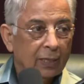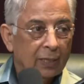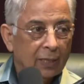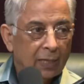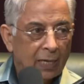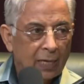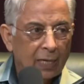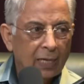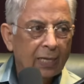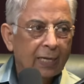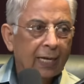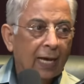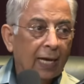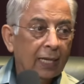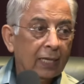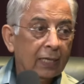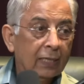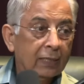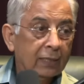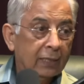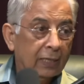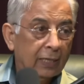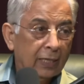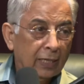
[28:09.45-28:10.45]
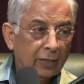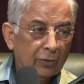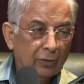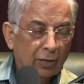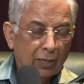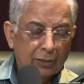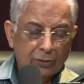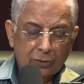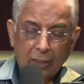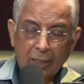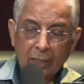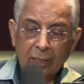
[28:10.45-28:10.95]
illegality,
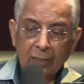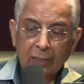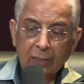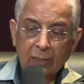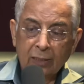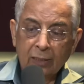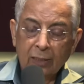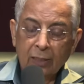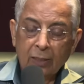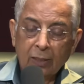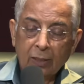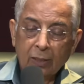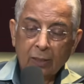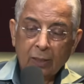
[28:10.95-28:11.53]
irrationality,